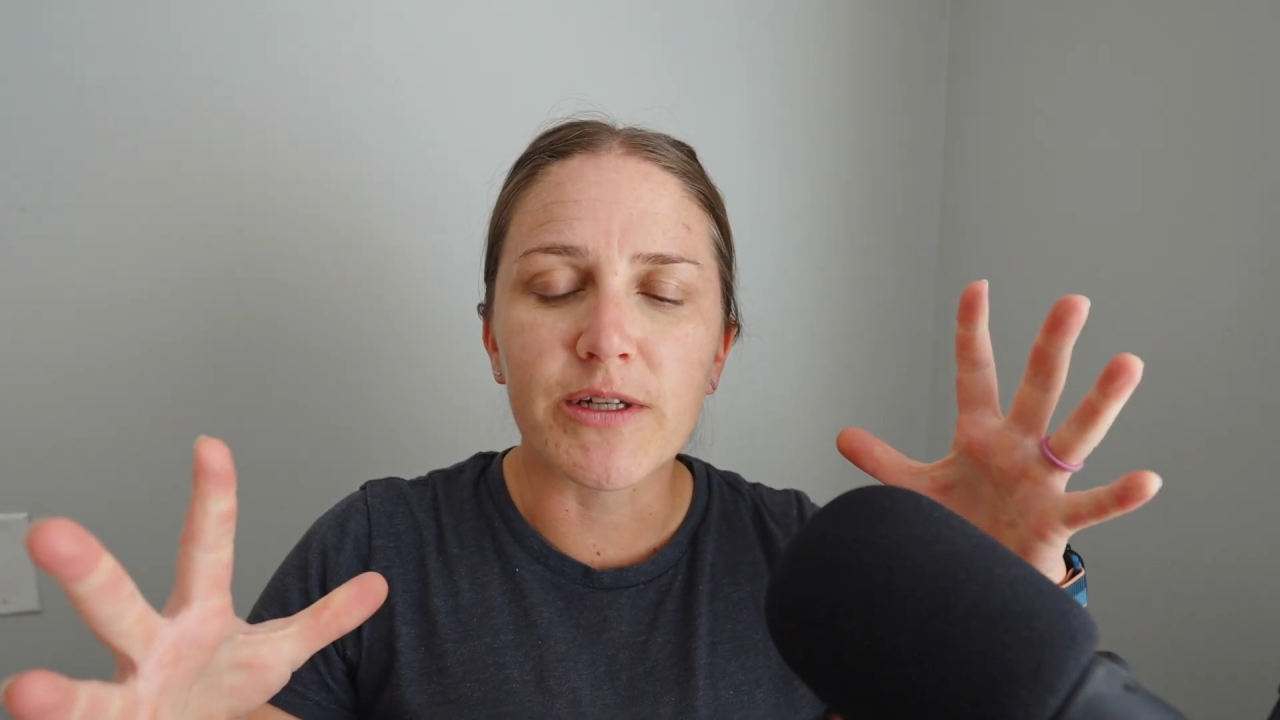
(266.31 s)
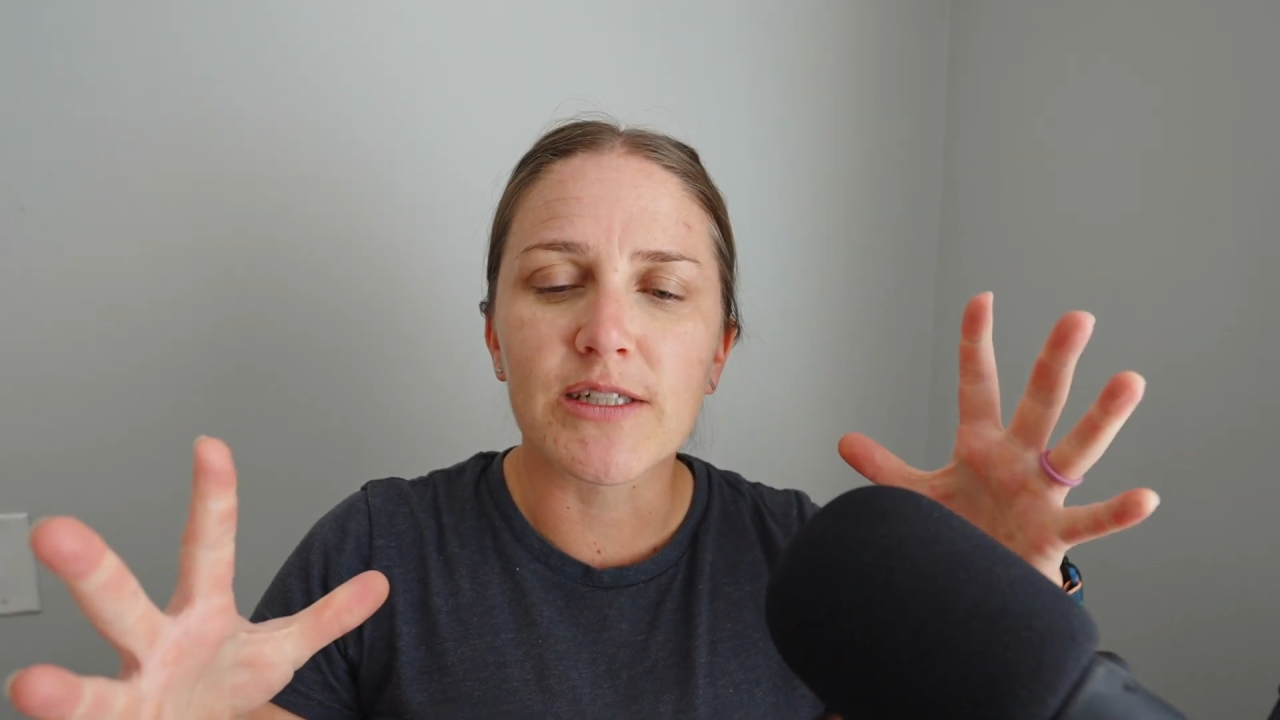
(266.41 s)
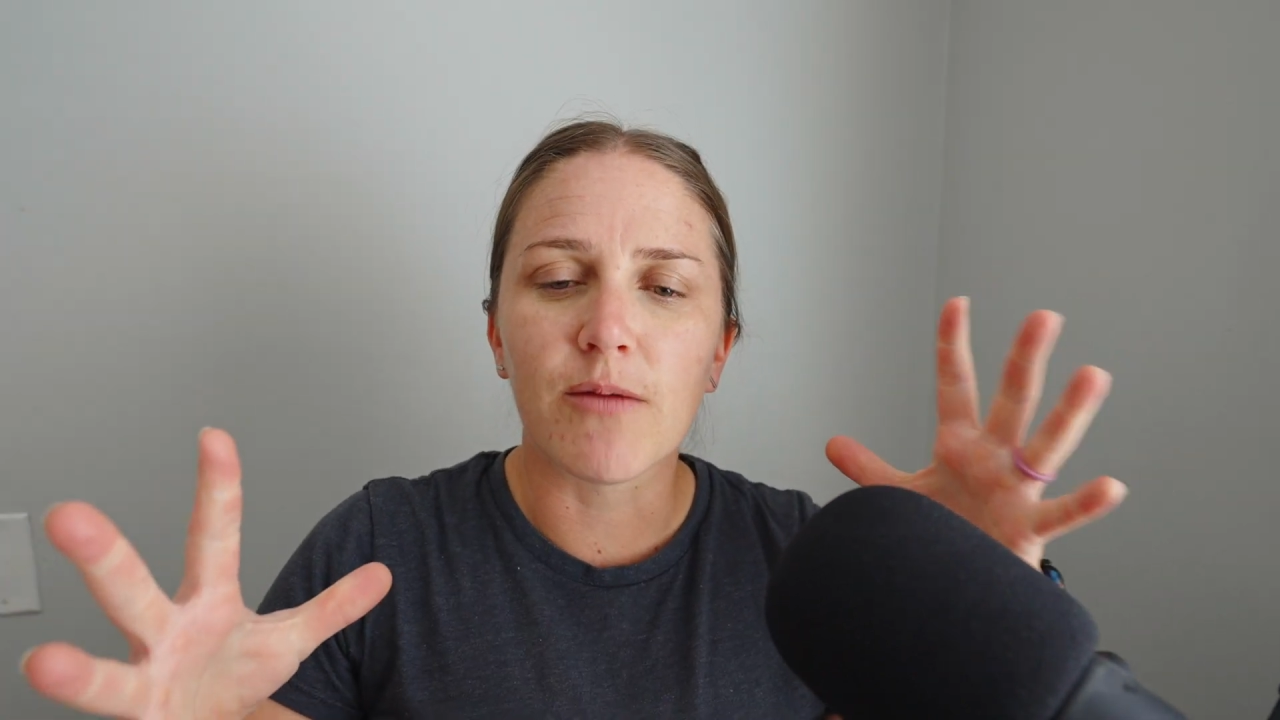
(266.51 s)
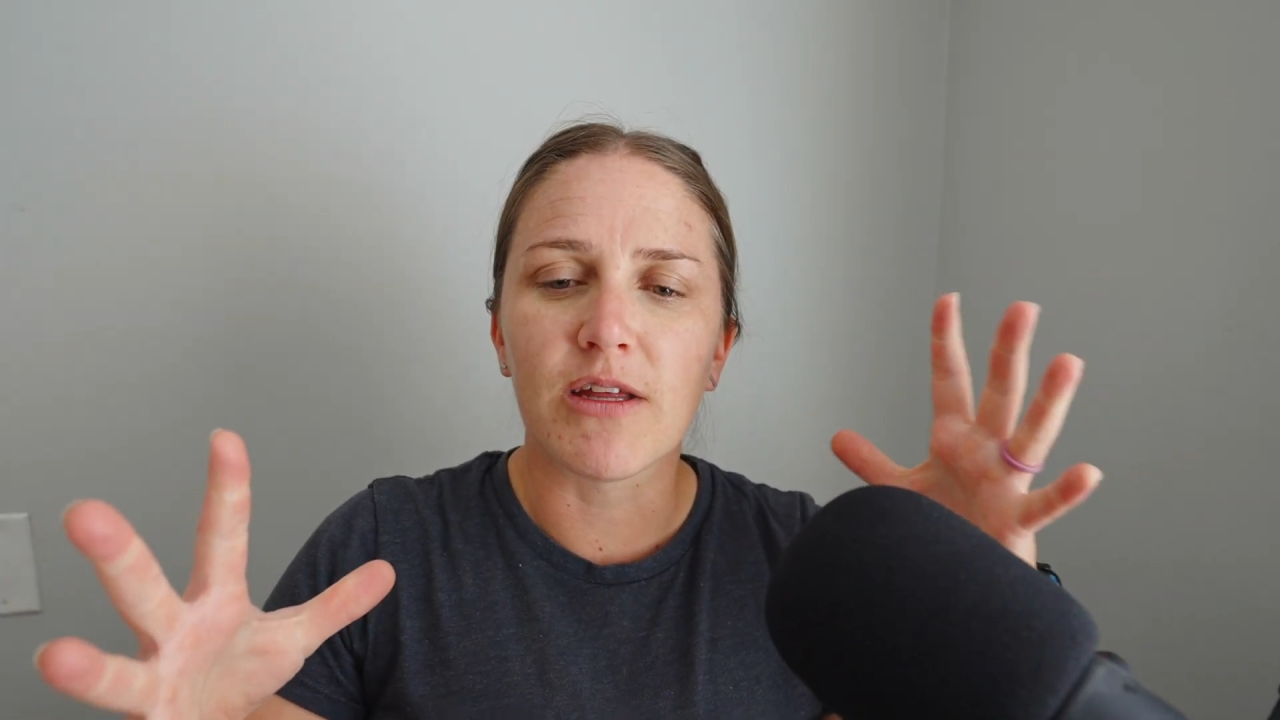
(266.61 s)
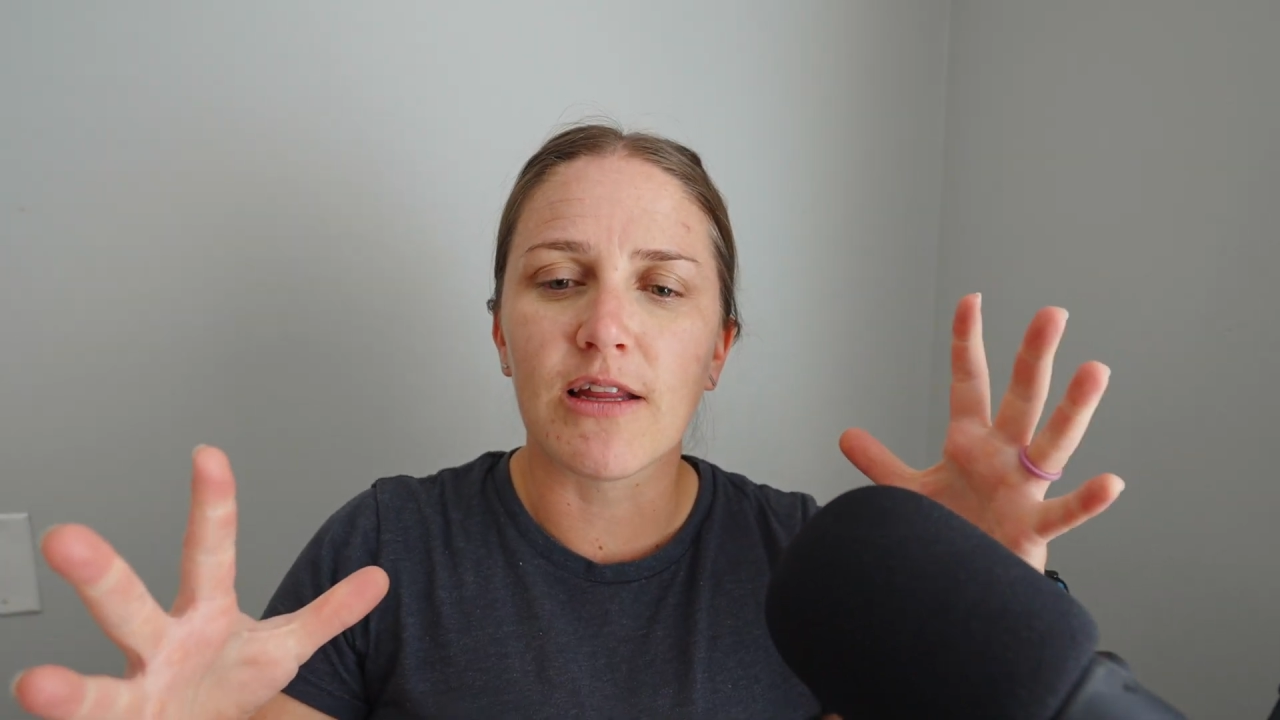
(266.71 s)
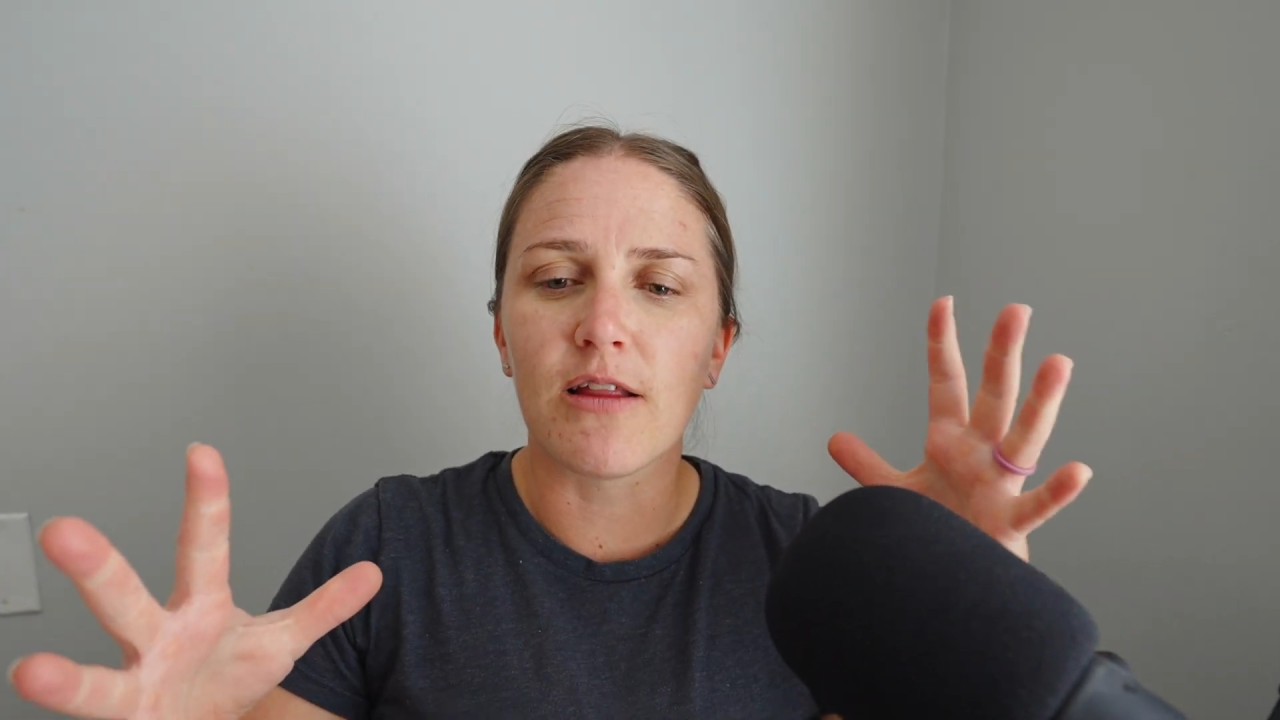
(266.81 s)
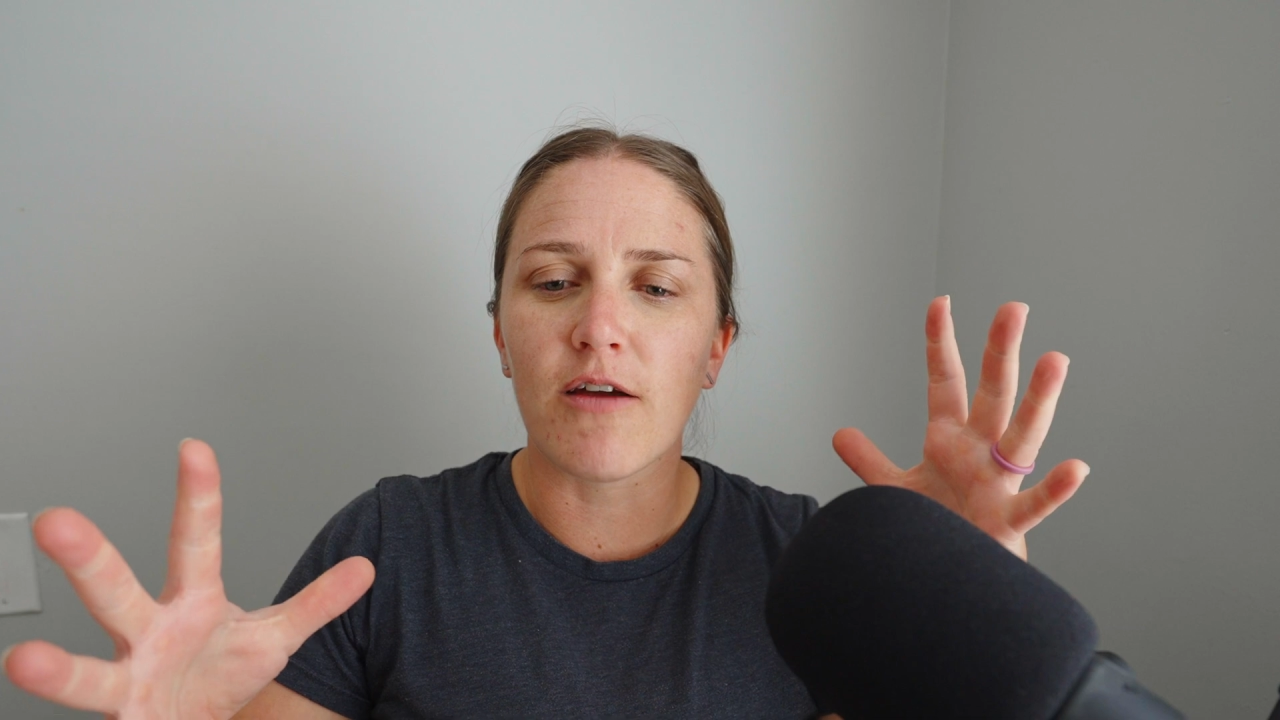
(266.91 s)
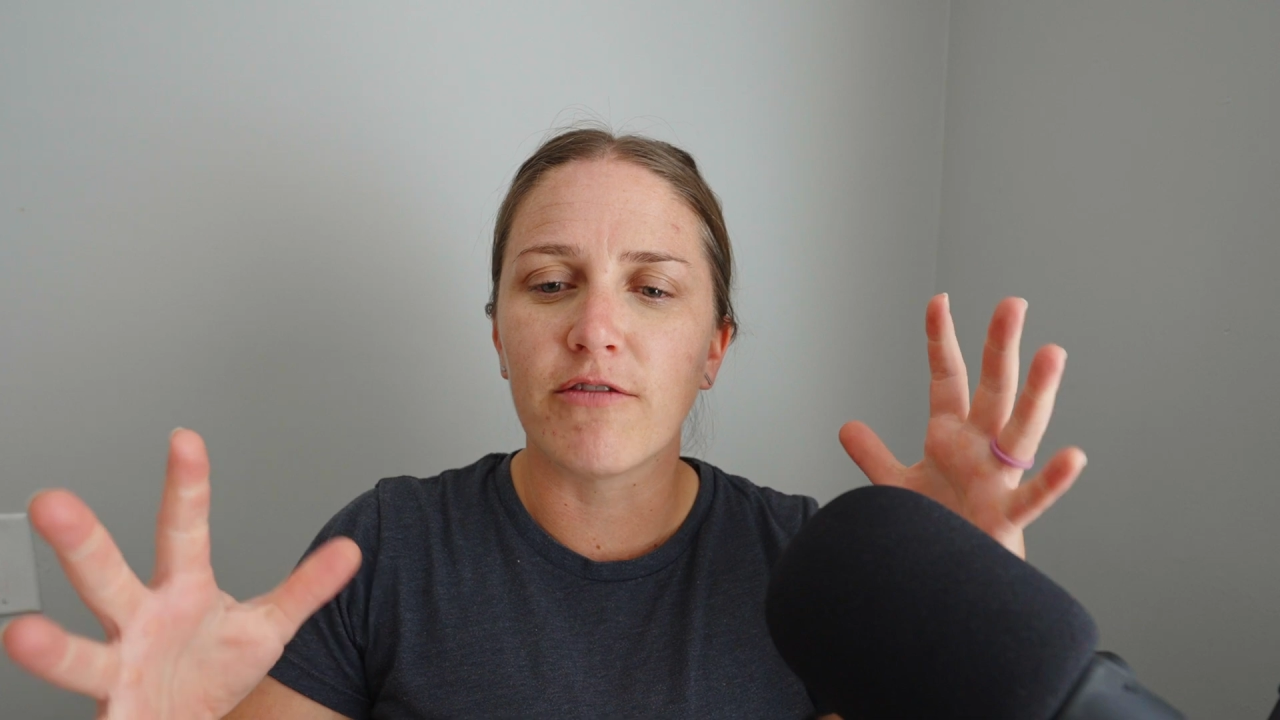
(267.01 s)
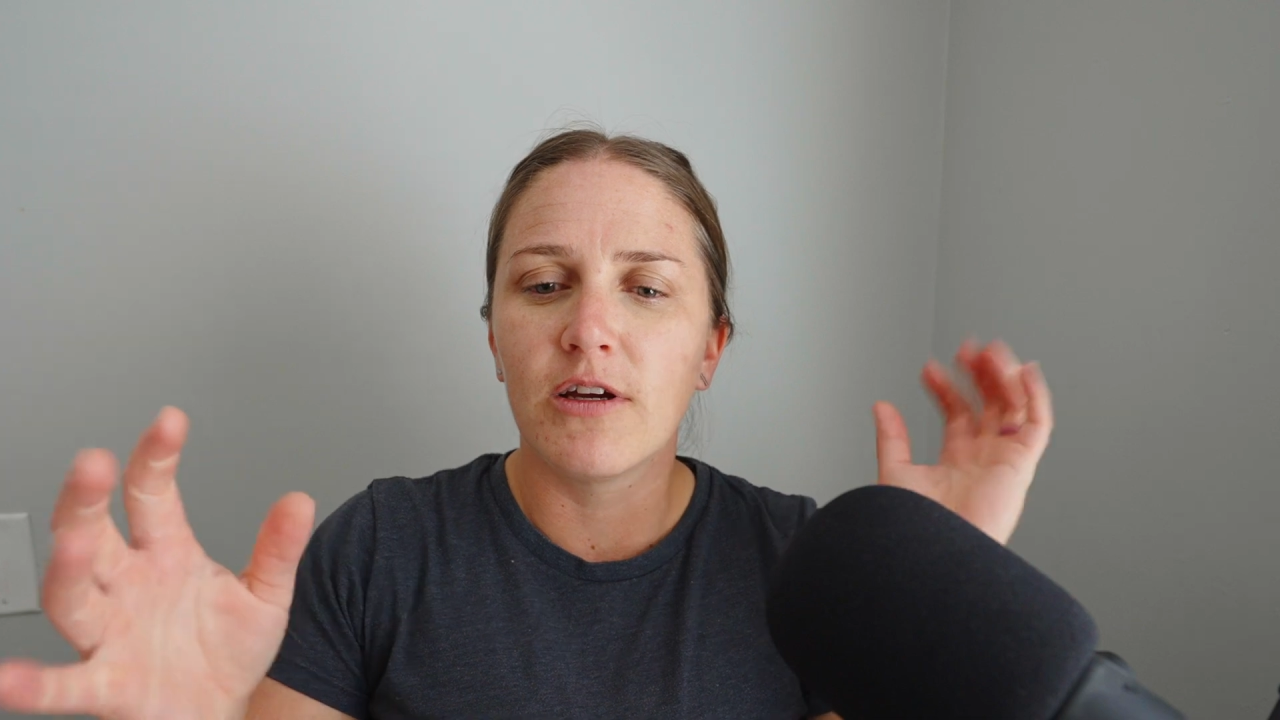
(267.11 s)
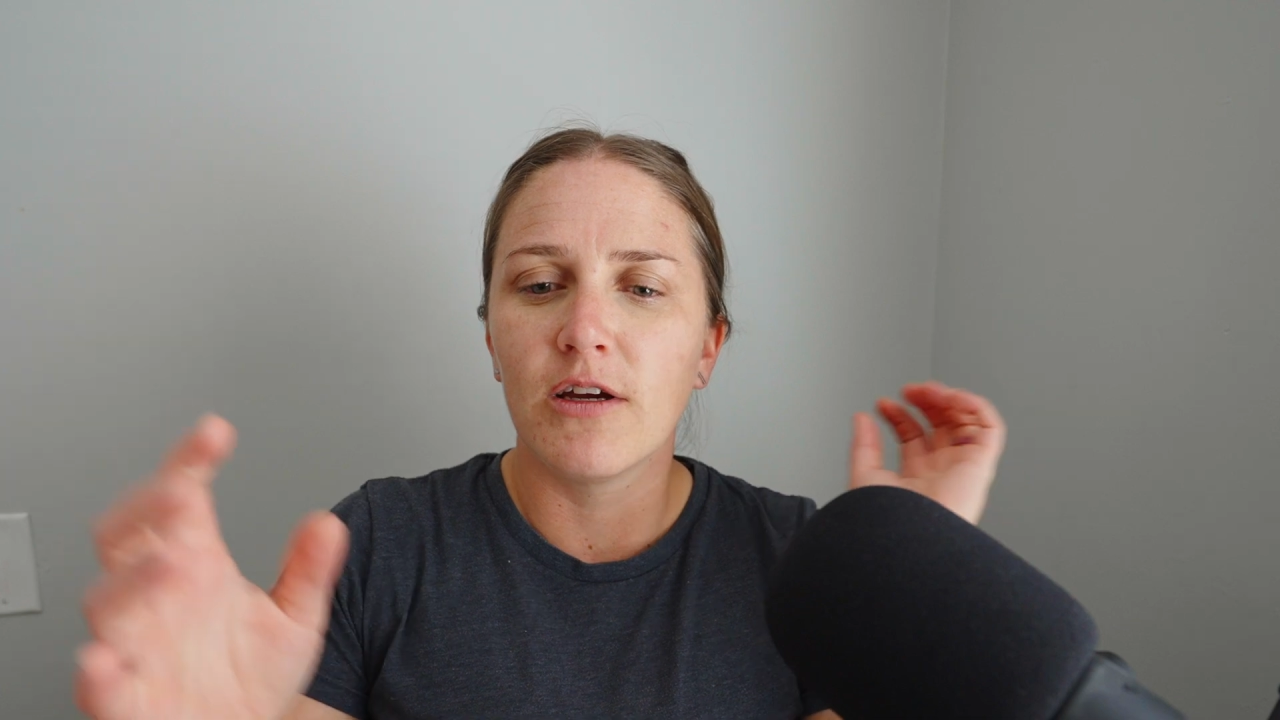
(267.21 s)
into something they love.